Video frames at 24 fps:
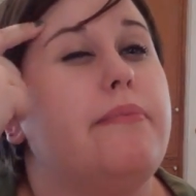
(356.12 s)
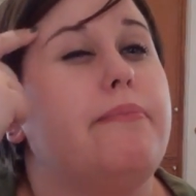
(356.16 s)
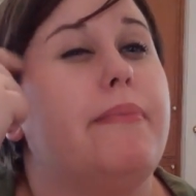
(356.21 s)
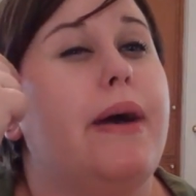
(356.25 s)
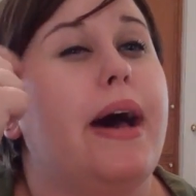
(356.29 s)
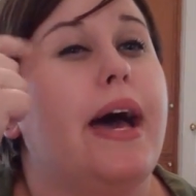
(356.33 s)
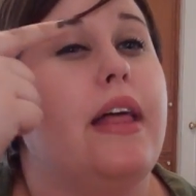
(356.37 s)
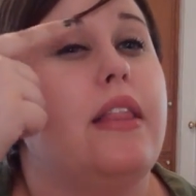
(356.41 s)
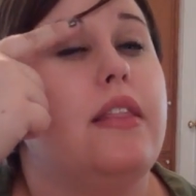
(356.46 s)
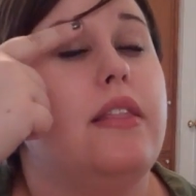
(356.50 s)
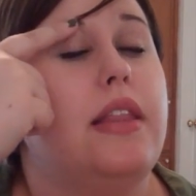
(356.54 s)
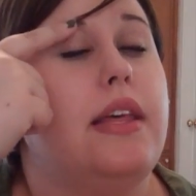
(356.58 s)

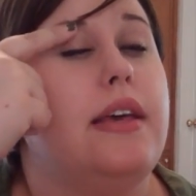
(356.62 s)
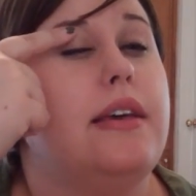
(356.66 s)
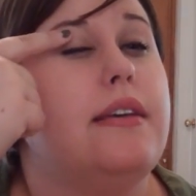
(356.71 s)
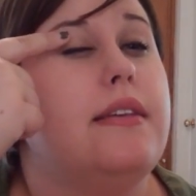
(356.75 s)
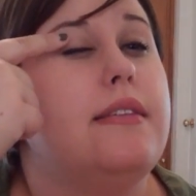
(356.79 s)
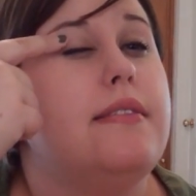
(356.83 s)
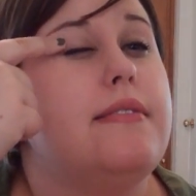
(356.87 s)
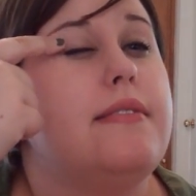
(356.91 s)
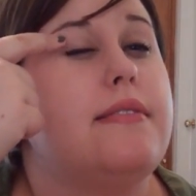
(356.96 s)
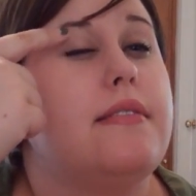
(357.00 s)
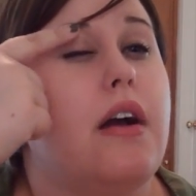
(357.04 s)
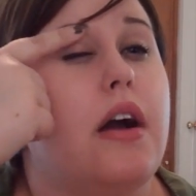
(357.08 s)
my
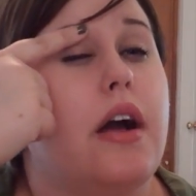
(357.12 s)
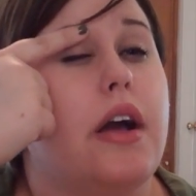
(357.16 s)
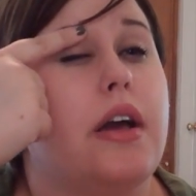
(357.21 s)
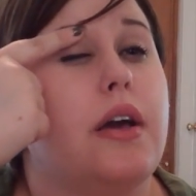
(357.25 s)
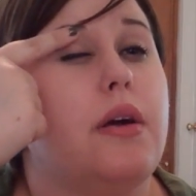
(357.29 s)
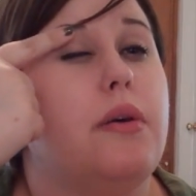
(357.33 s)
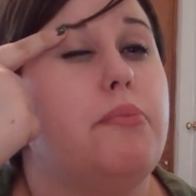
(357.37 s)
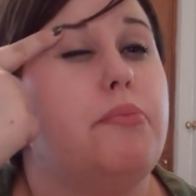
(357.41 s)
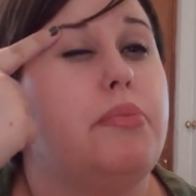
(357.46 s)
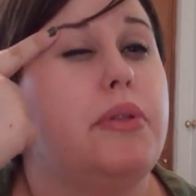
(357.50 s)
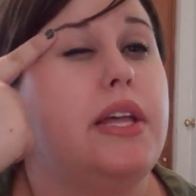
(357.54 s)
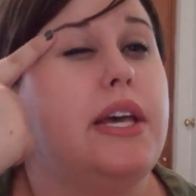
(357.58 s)
lids are
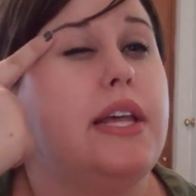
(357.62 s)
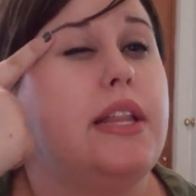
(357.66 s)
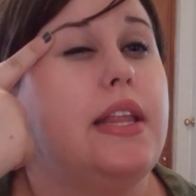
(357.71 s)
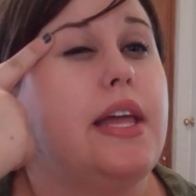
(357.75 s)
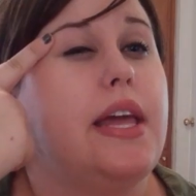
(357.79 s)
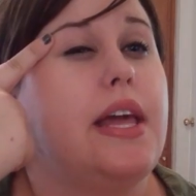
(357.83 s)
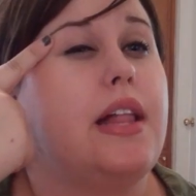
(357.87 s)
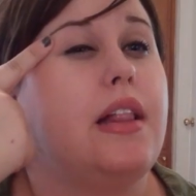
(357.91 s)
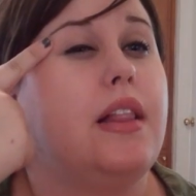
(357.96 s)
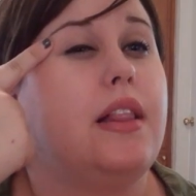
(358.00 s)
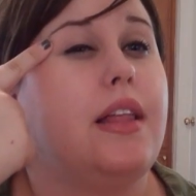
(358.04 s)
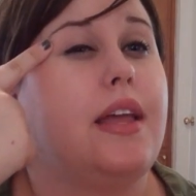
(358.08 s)

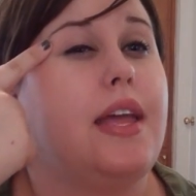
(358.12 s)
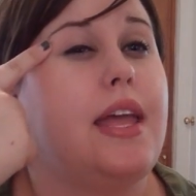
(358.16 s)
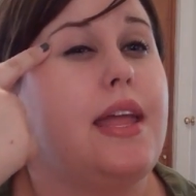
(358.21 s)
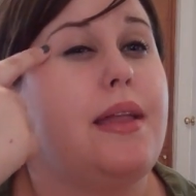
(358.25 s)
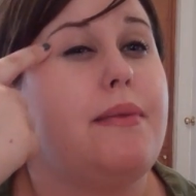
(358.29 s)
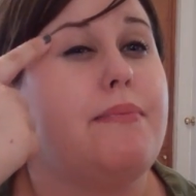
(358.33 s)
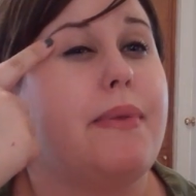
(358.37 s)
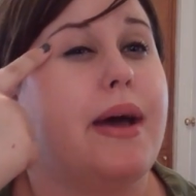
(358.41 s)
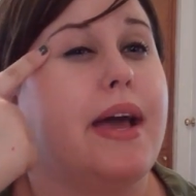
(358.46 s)
completely clean,